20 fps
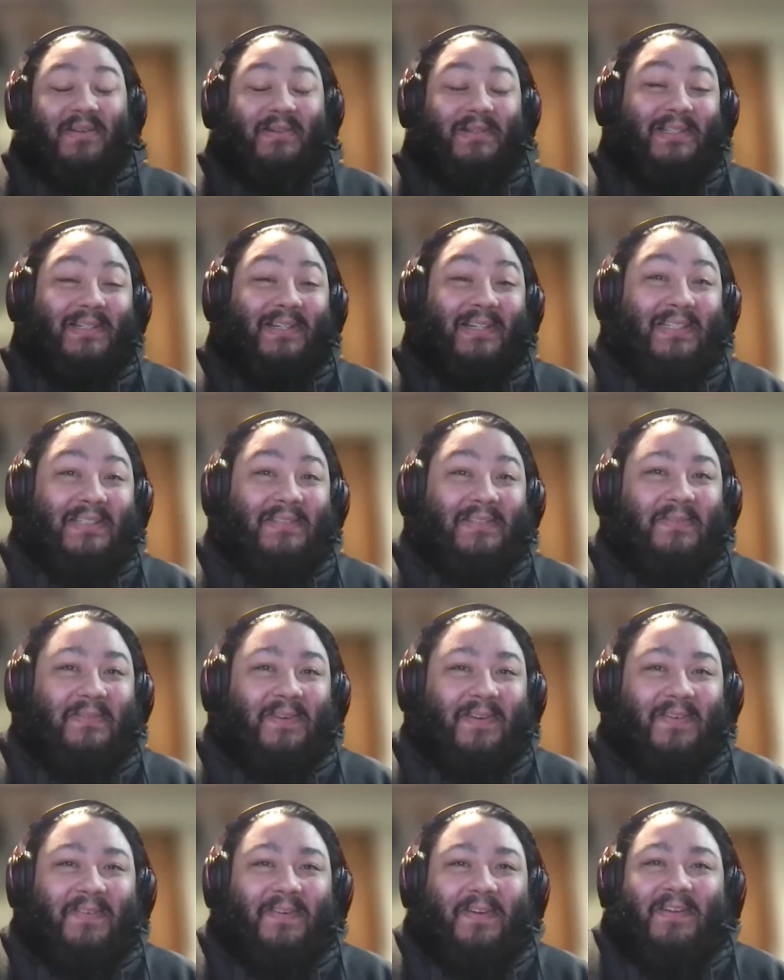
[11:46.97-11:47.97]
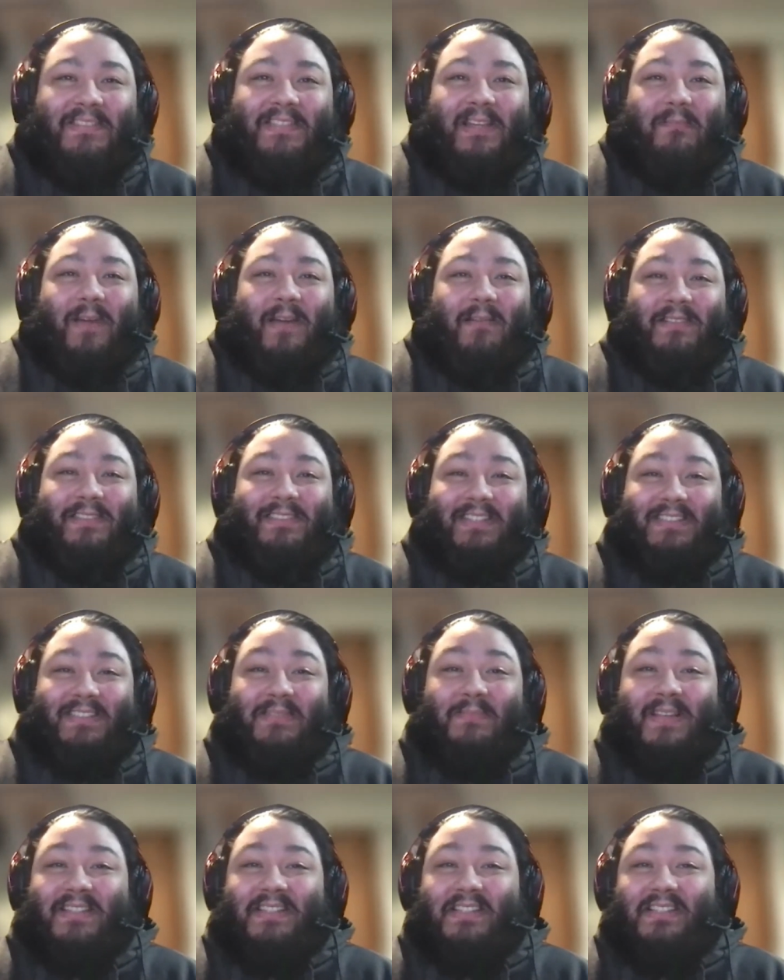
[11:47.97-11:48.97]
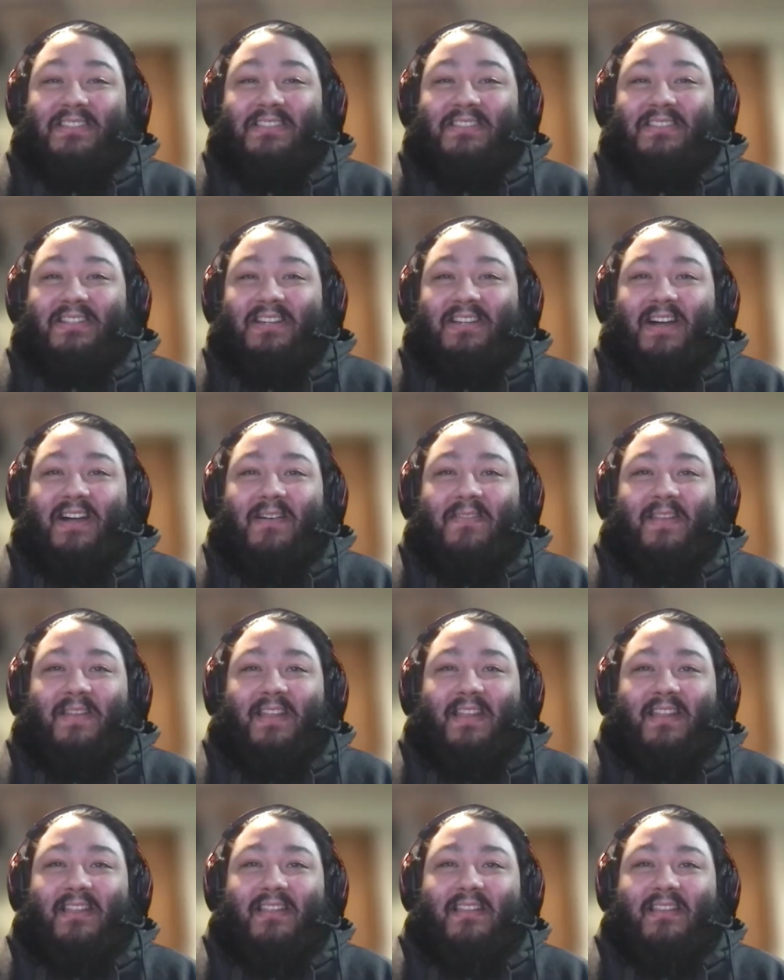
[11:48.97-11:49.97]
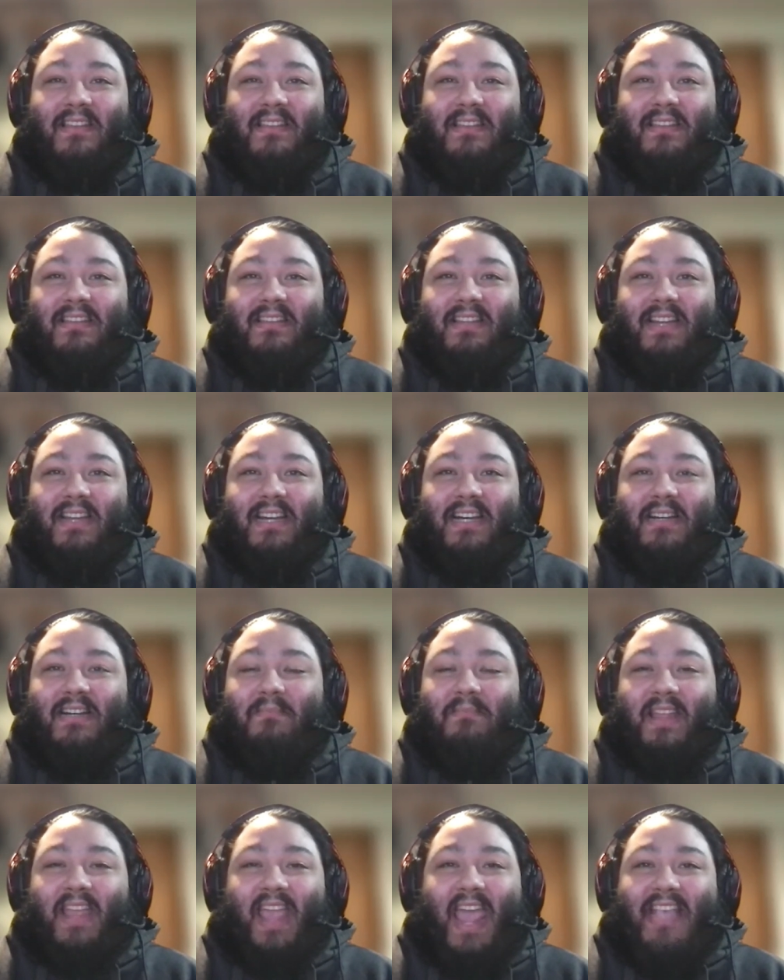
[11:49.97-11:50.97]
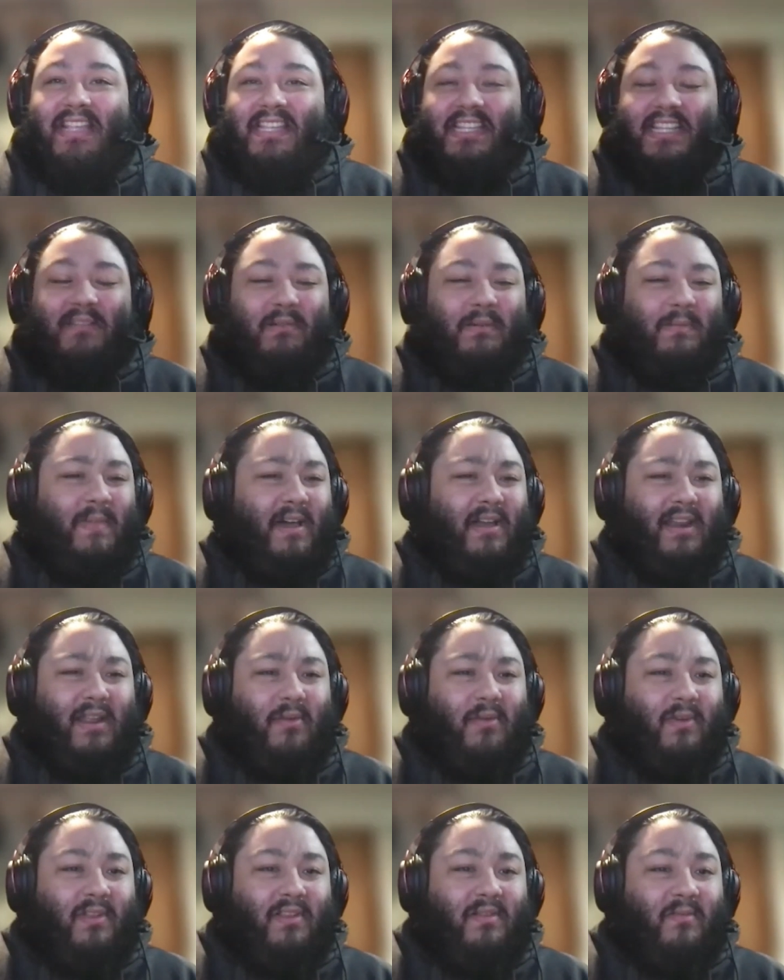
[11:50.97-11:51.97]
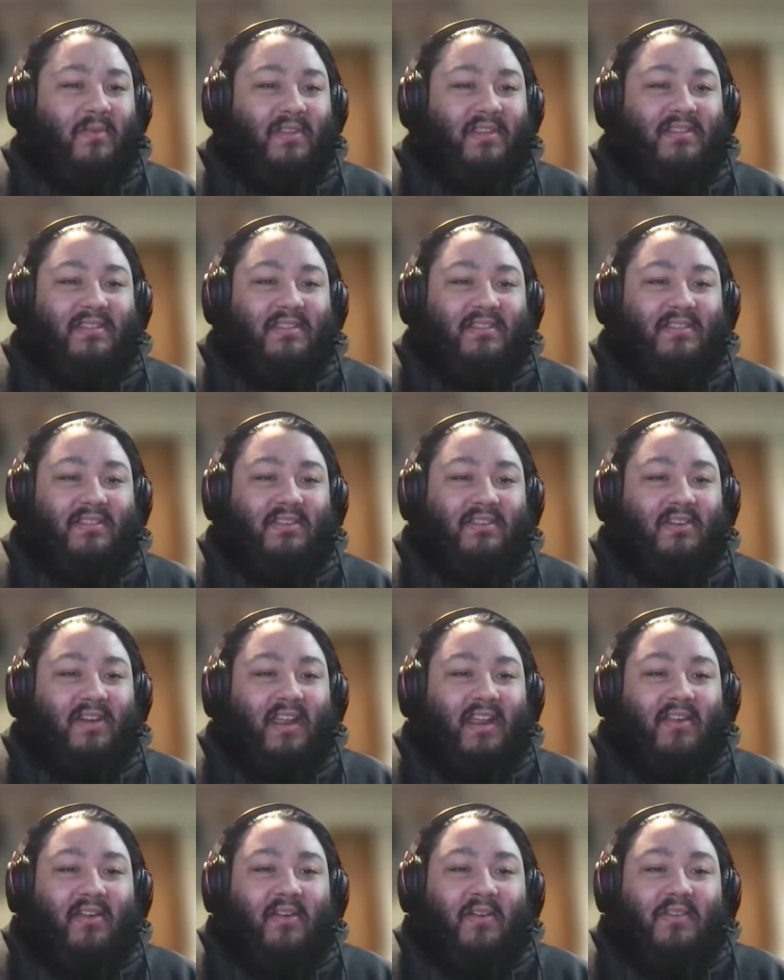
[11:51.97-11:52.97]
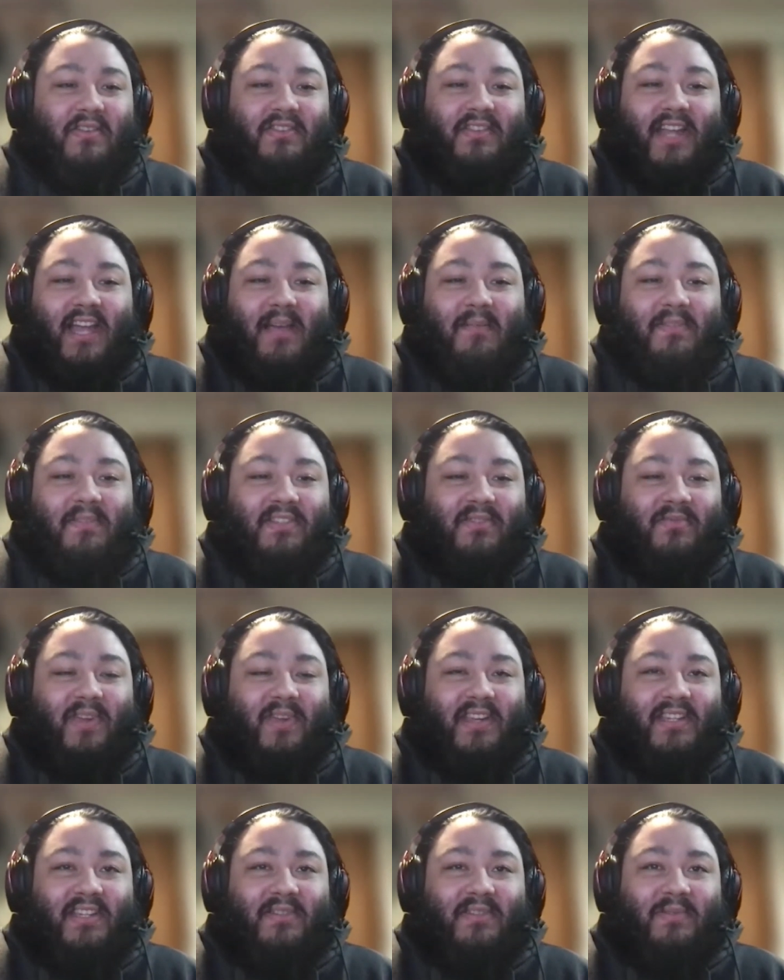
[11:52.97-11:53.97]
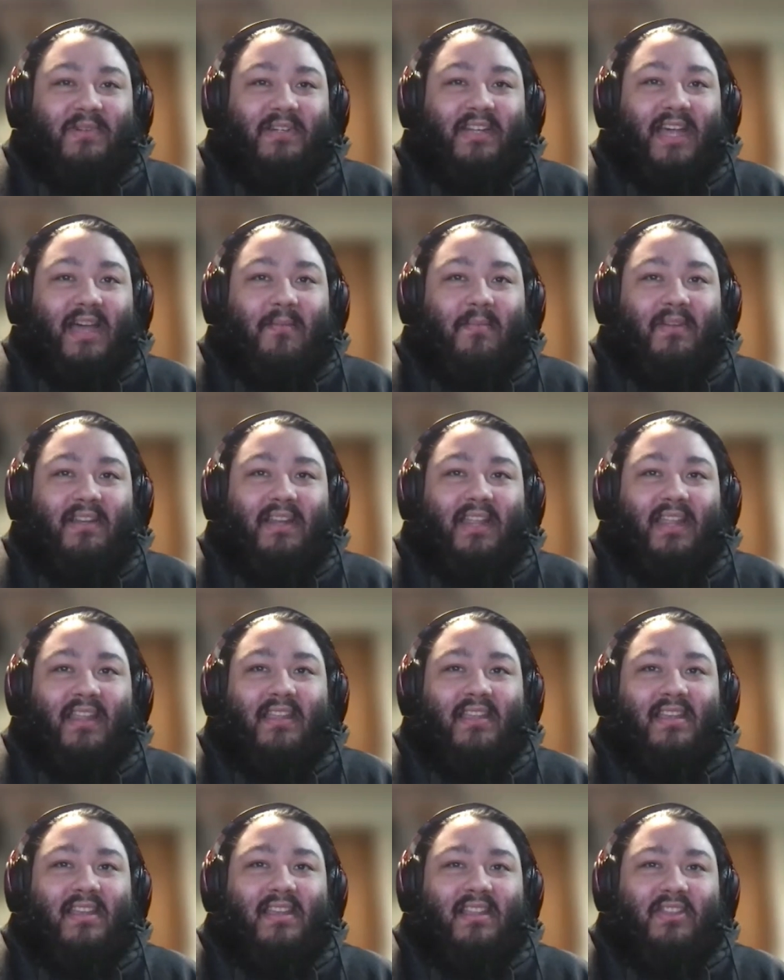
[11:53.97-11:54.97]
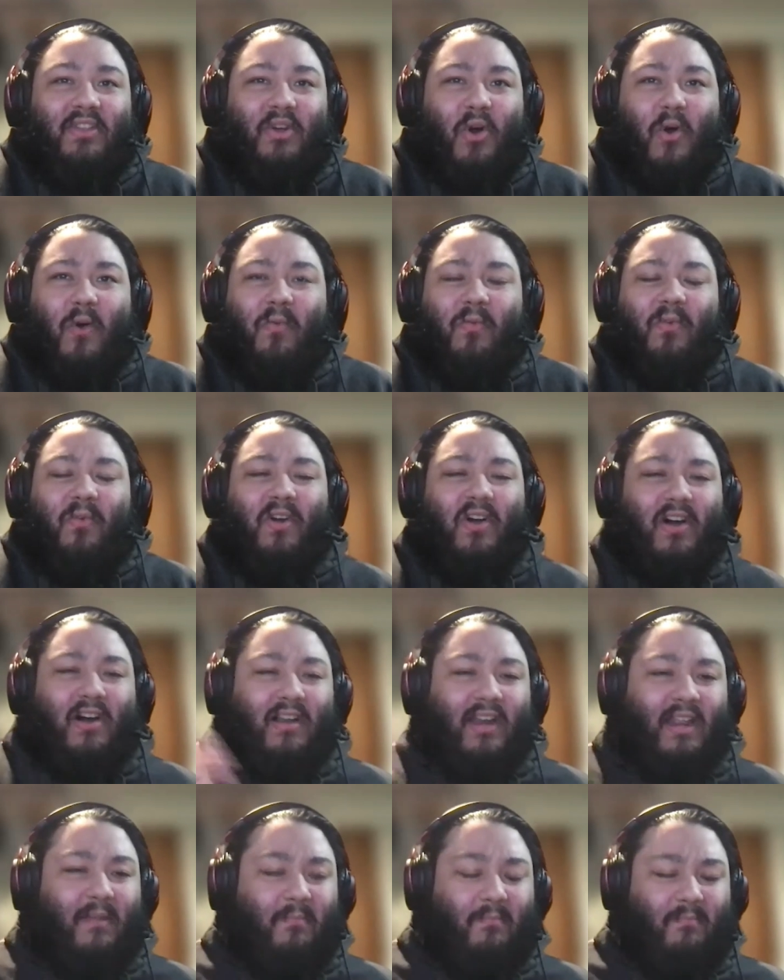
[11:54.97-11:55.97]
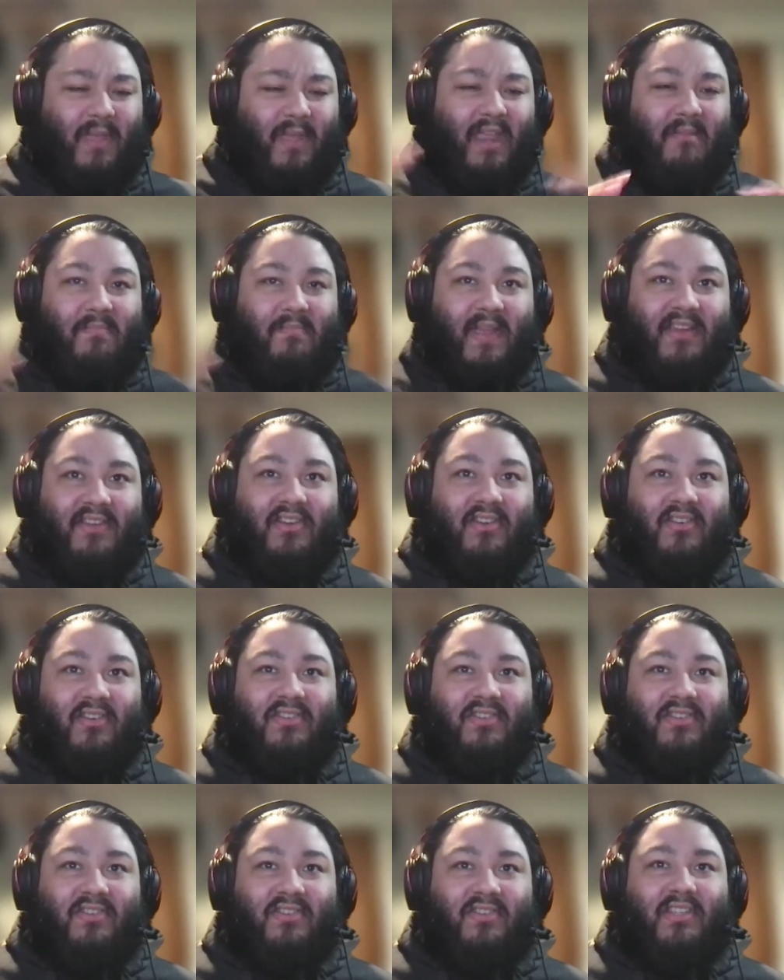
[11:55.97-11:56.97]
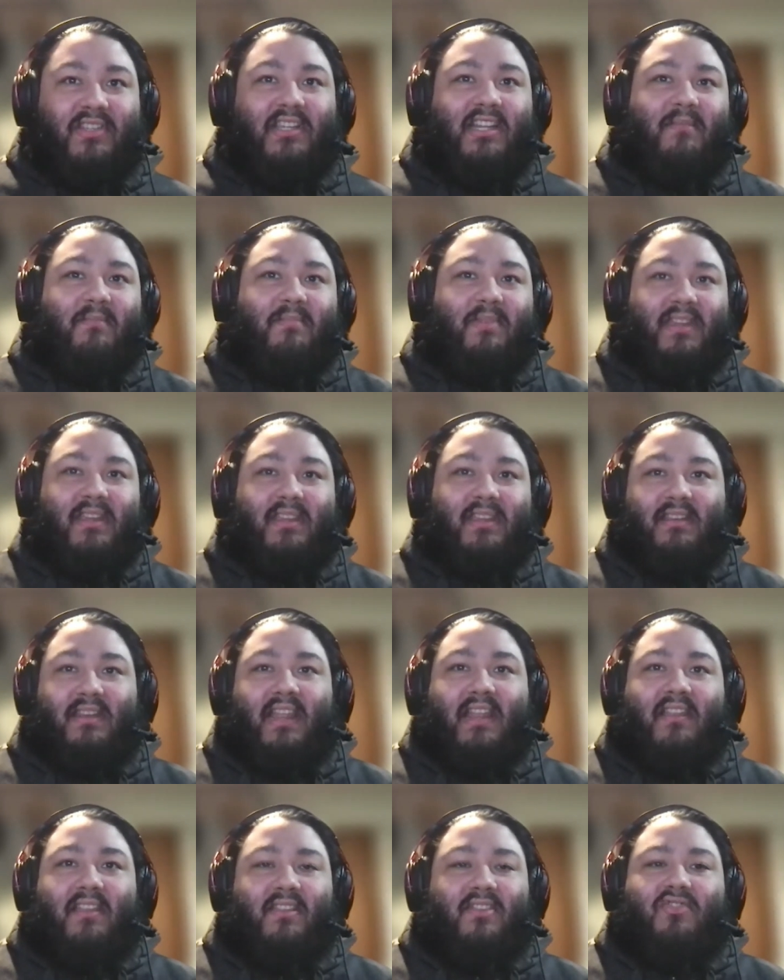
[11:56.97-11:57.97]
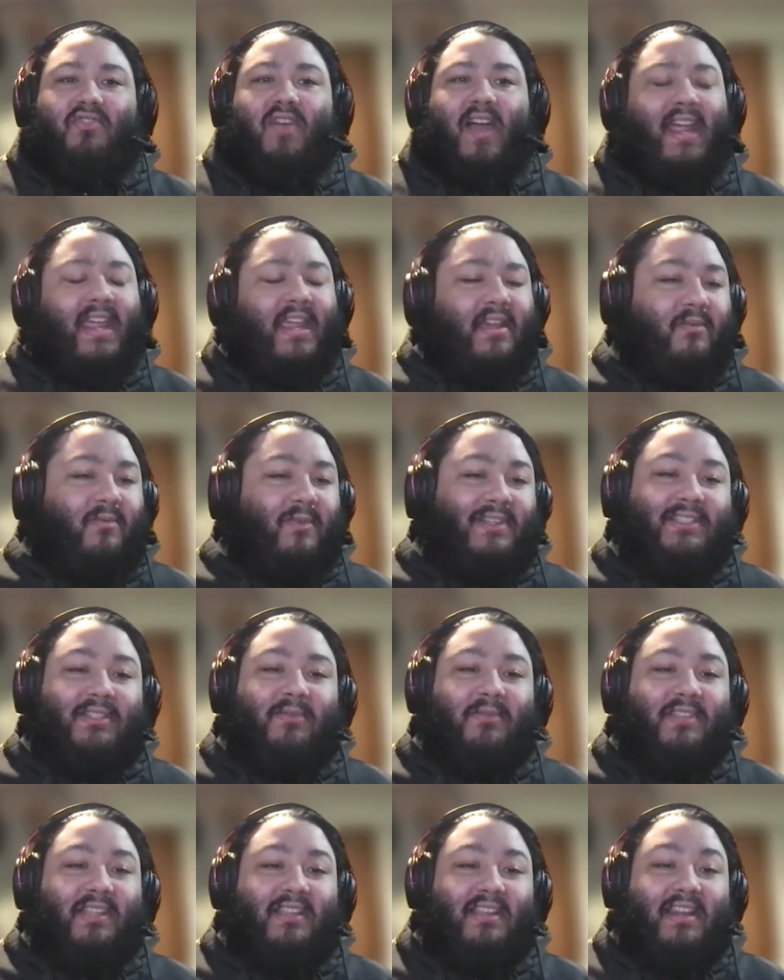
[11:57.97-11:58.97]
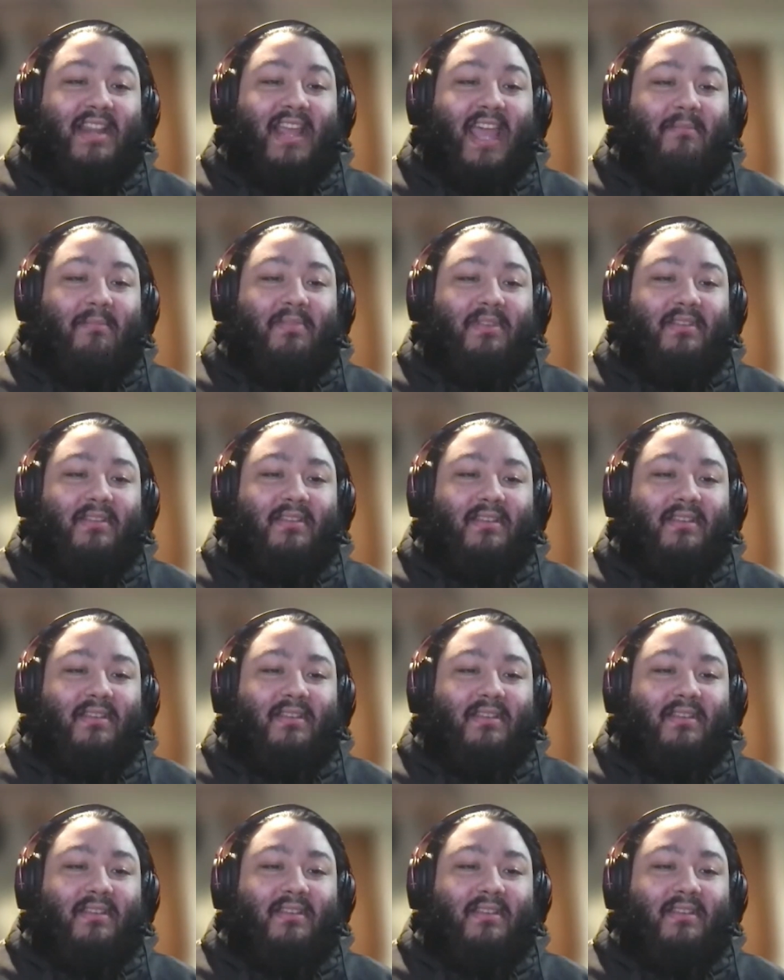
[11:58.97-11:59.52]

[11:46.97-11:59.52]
well uh, for, first i'll probably start the message off like um like asking them about like what what's their like current job situation and whatnot but like the overall like big picture is just gonna be like try it what's the worst that can happen